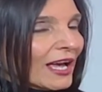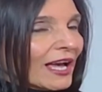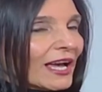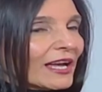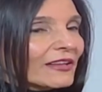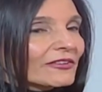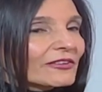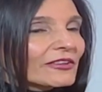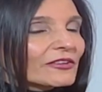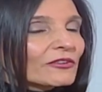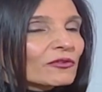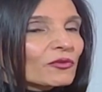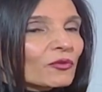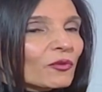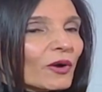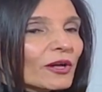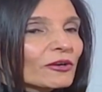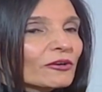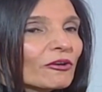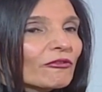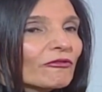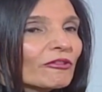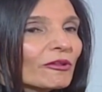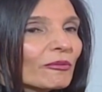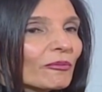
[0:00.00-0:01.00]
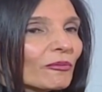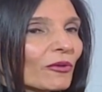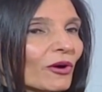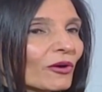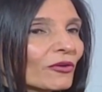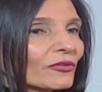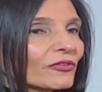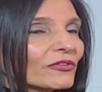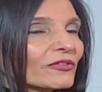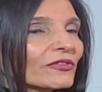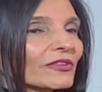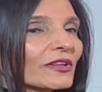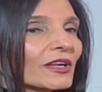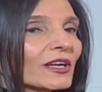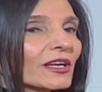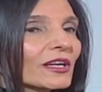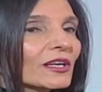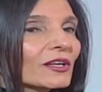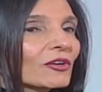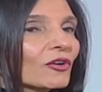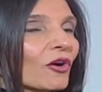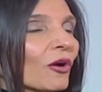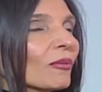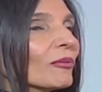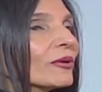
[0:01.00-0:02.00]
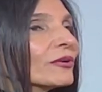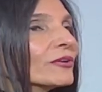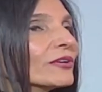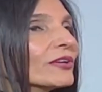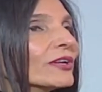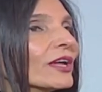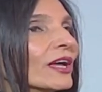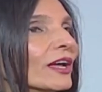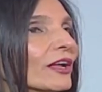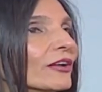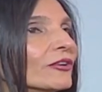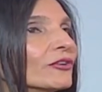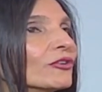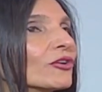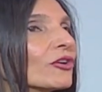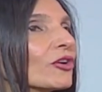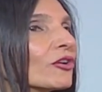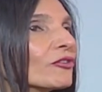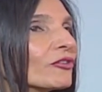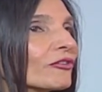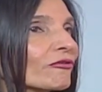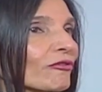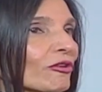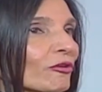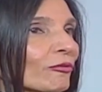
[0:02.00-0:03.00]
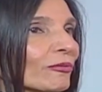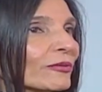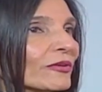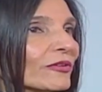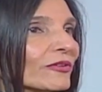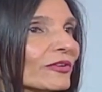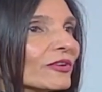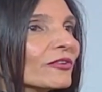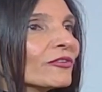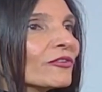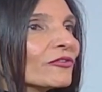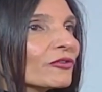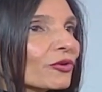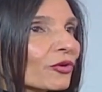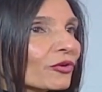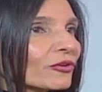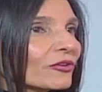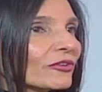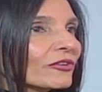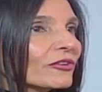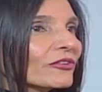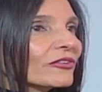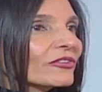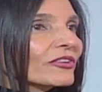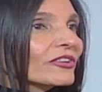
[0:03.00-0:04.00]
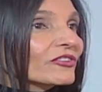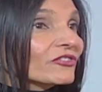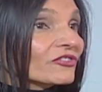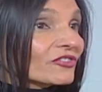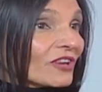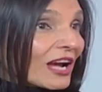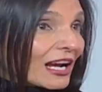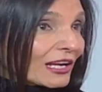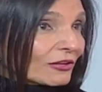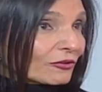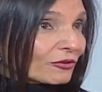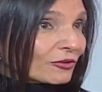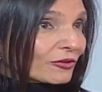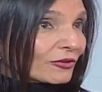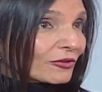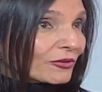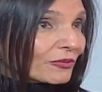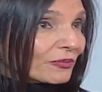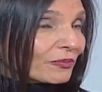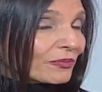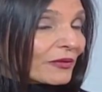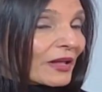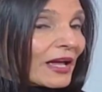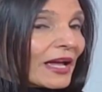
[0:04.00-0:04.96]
and it's one of the most common neurodevelopmental disorders in childhood.